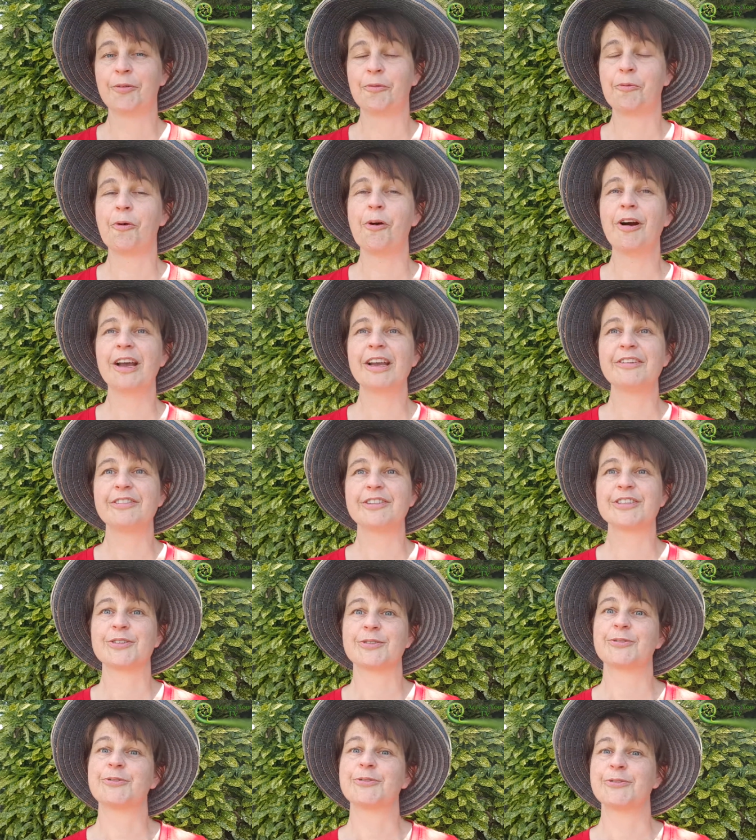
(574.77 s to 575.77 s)
What if
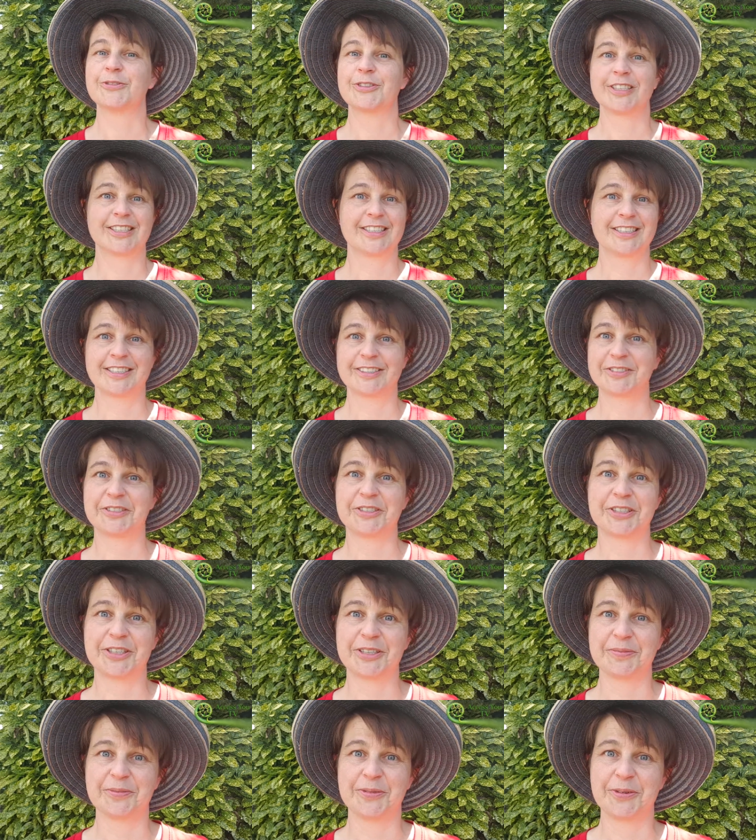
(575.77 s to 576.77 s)
it's all just an
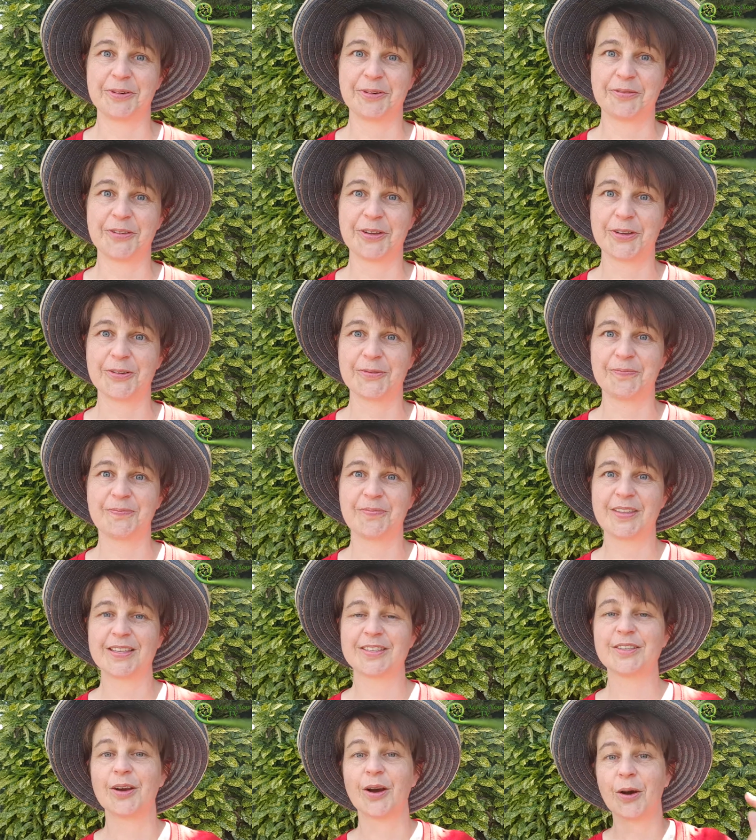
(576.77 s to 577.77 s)
interesting point of view?
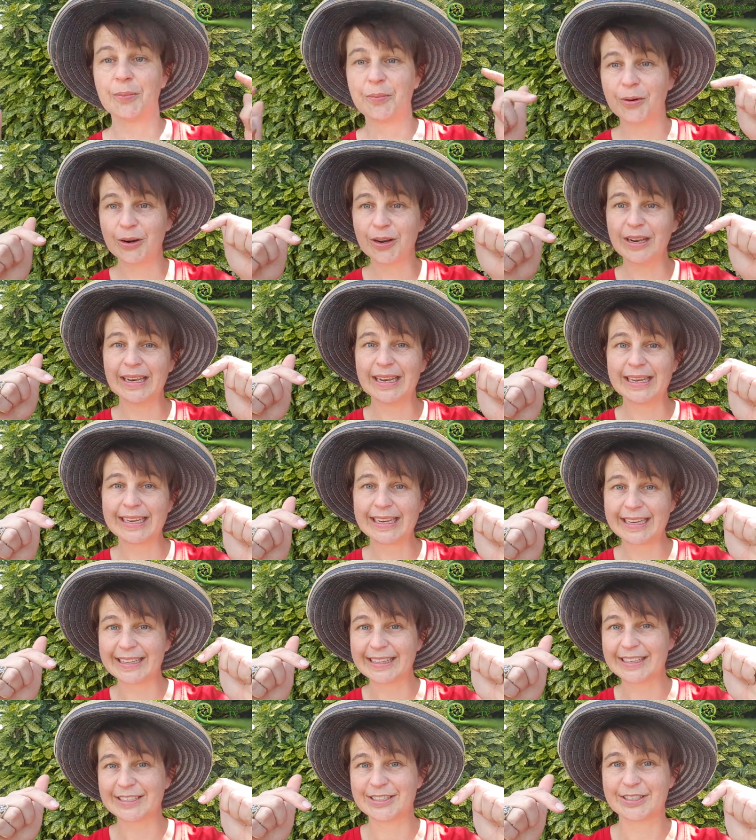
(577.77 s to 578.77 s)
So I'll put a link
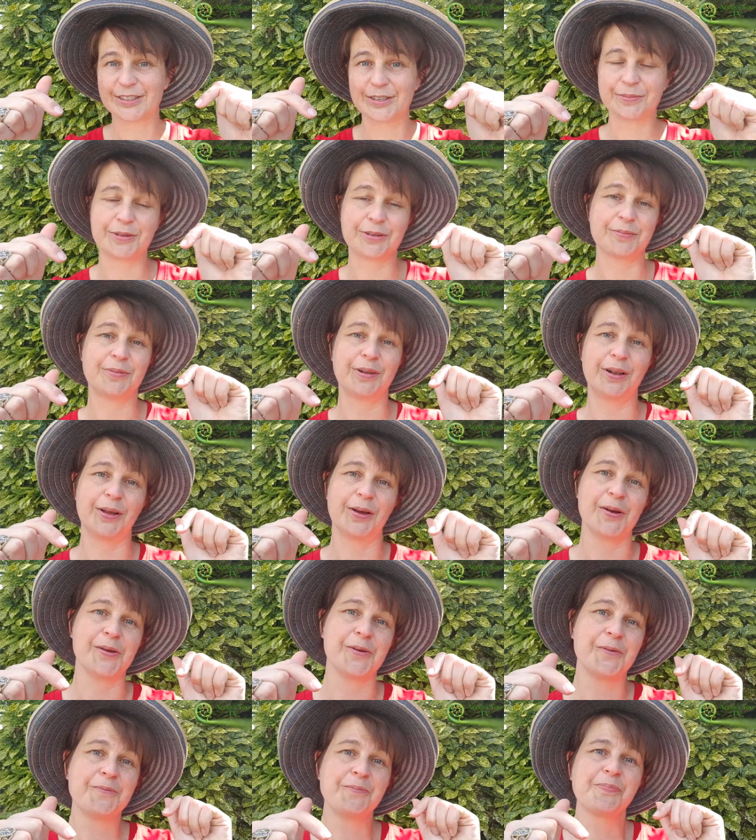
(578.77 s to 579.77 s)
in the description below
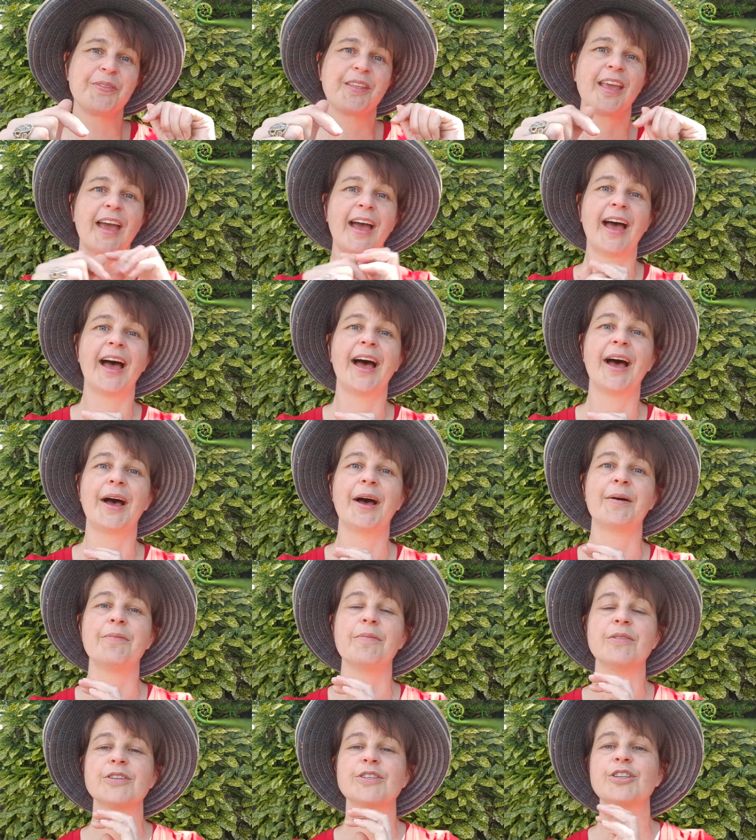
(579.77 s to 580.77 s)

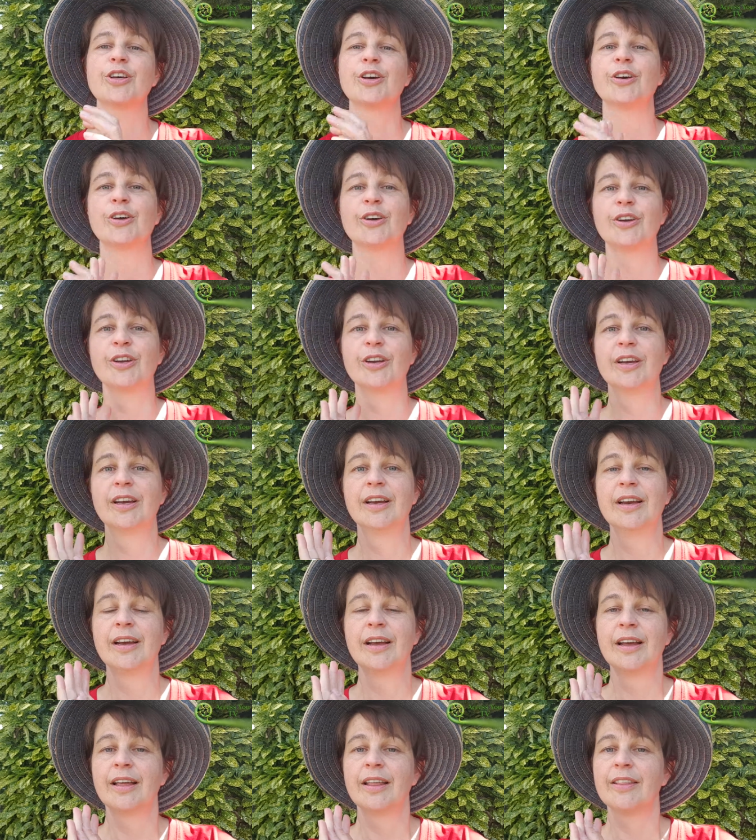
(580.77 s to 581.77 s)
to
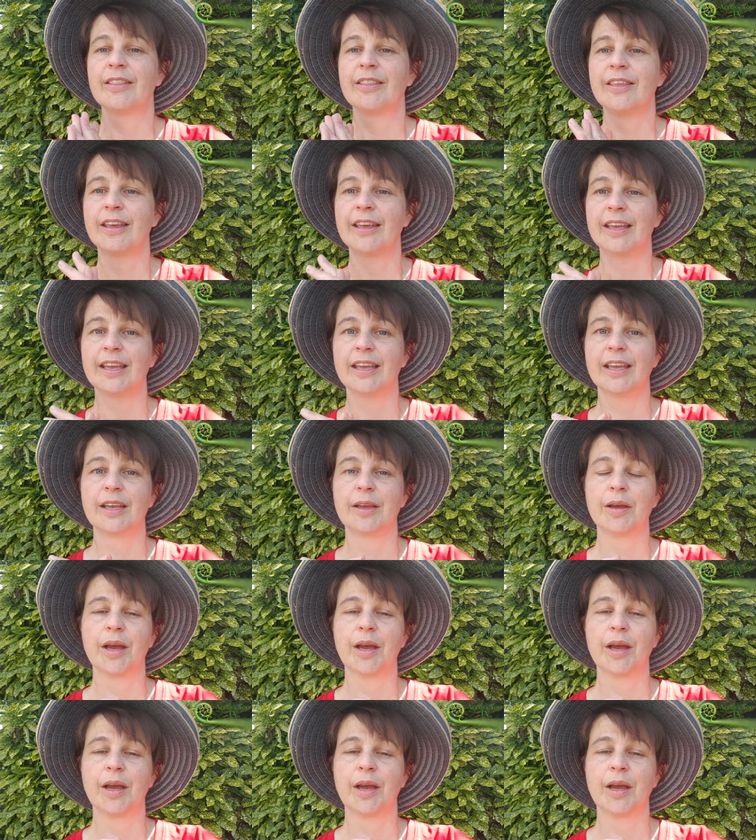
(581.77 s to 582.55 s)
the